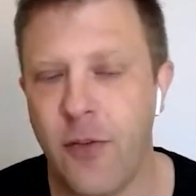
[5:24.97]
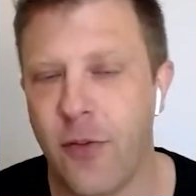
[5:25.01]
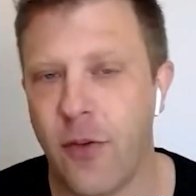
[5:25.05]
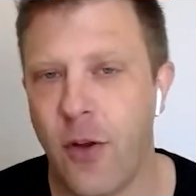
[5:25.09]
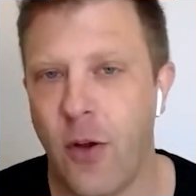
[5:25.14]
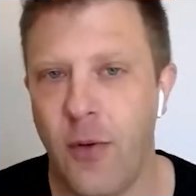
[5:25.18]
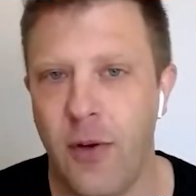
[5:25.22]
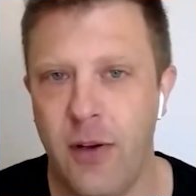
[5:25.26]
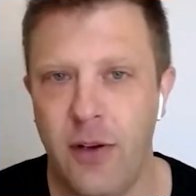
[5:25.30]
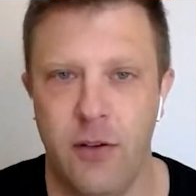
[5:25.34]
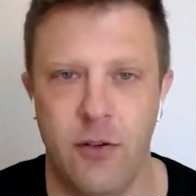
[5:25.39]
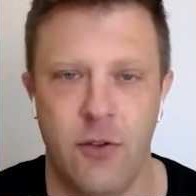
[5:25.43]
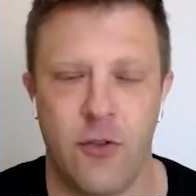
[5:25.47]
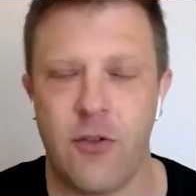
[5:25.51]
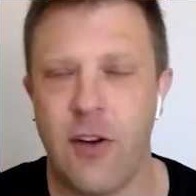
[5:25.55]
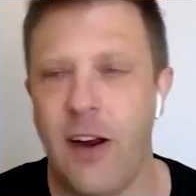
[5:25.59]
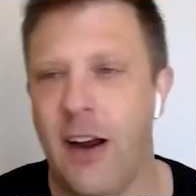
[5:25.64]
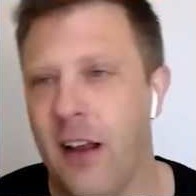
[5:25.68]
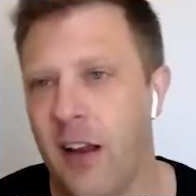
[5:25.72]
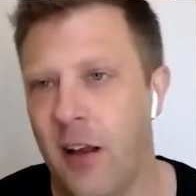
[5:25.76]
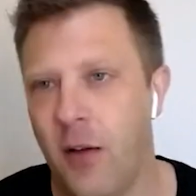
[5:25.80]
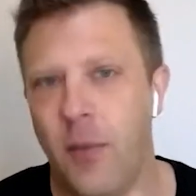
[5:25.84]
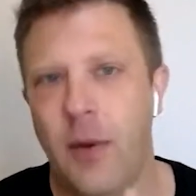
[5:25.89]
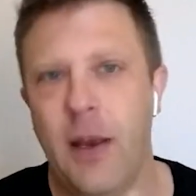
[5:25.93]
So in
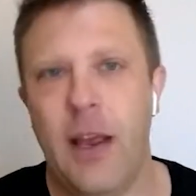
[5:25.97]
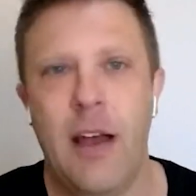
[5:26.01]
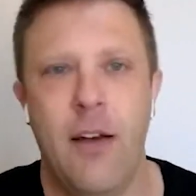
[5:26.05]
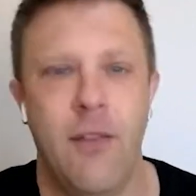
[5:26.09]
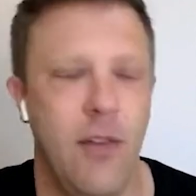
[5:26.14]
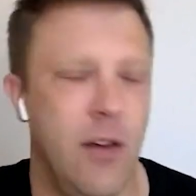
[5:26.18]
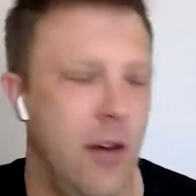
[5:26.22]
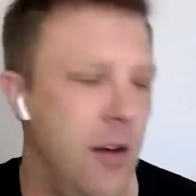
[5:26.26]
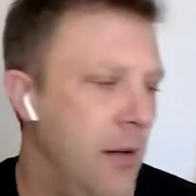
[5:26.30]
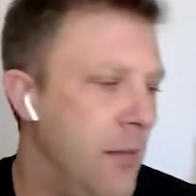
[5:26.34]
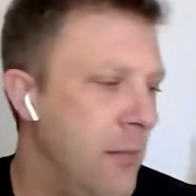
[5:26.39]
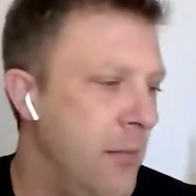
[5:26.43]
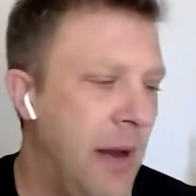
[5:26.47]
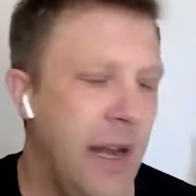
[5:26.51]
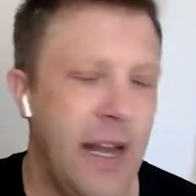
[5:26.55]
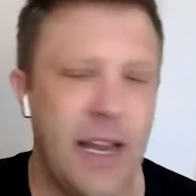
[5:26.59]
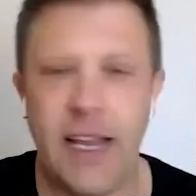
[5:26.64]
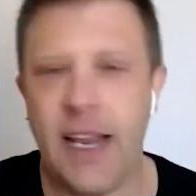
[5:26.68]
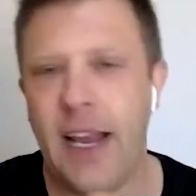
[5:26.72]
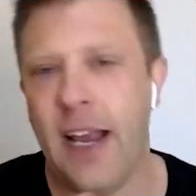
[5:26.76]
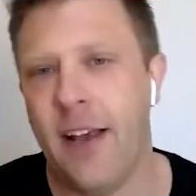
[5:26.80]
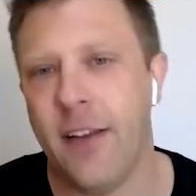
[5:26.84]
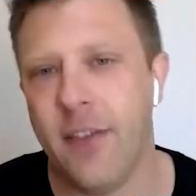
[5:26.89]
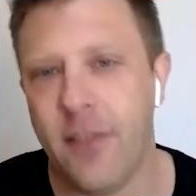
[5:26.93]
Australia, we have a
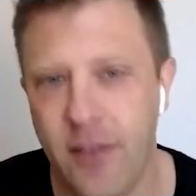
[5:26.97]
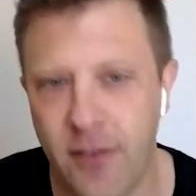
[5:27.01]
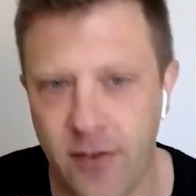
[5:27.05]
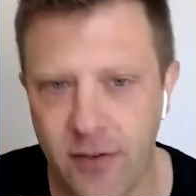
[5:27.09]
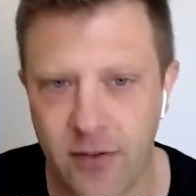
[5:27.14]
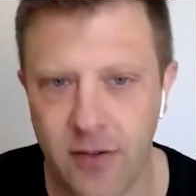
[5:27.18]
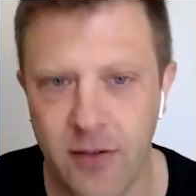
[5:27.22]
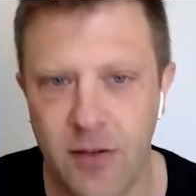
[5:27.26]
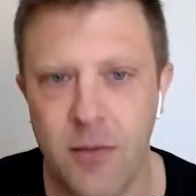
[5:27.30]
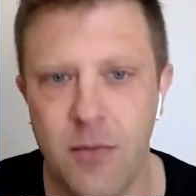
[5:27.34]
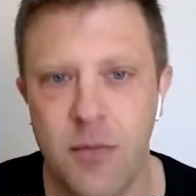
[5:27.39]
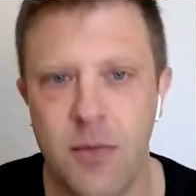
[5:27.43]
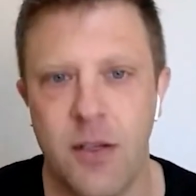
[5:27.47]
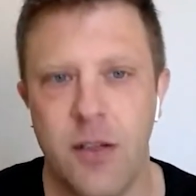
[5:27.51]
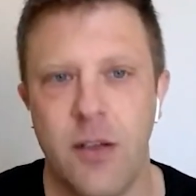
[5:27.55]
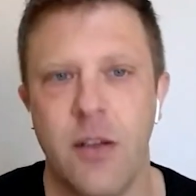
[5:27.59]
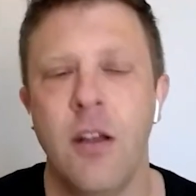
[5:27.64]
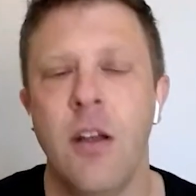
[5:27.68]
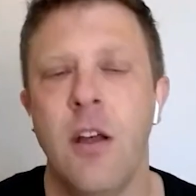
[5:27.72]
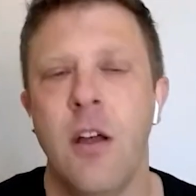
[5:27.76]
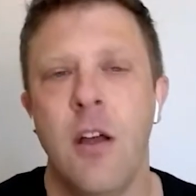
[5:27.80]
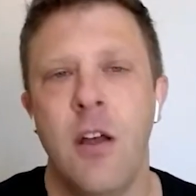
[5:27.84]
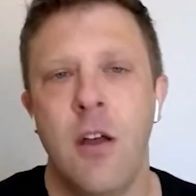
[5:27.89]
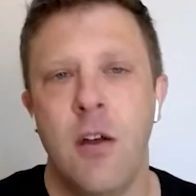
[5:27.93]
Medicare system and
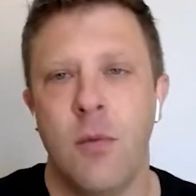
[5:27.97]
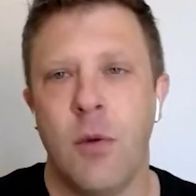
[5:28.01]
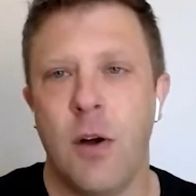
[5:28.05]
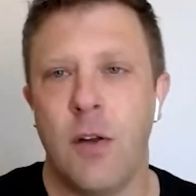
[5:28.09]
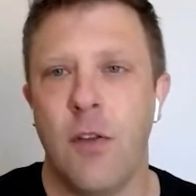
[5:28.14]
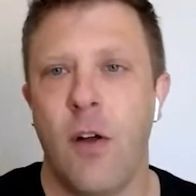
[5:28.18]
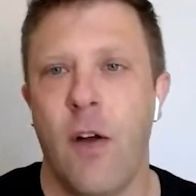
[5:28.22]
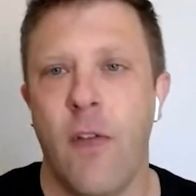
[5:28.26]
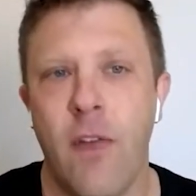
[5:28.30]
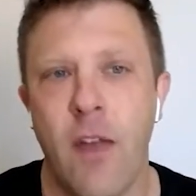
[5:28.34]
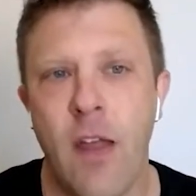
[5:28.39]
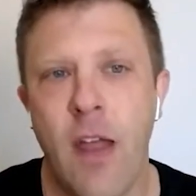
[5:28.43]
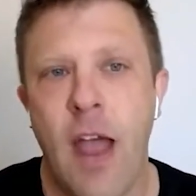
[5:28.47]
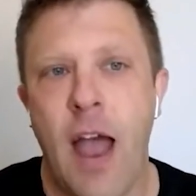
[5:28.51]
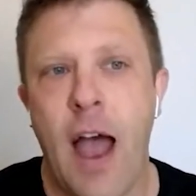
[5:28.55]
whatnot.